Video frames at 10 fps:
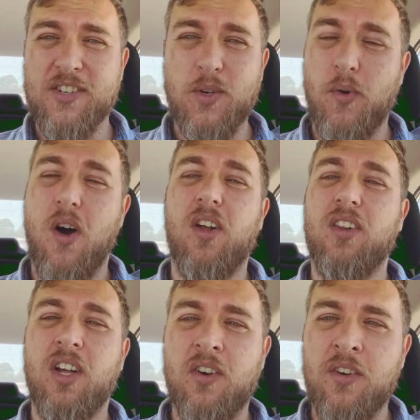So we're all
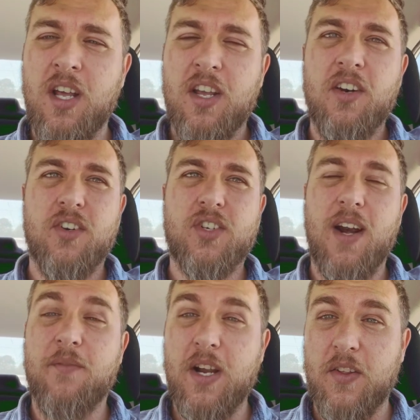alone, you know,
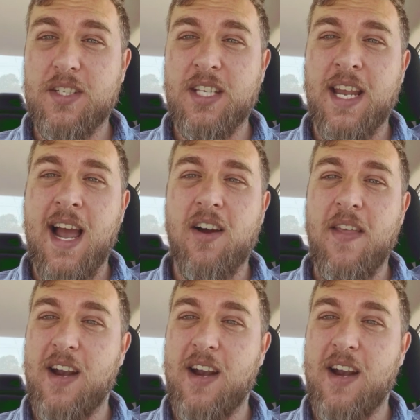trying to figure this thing out.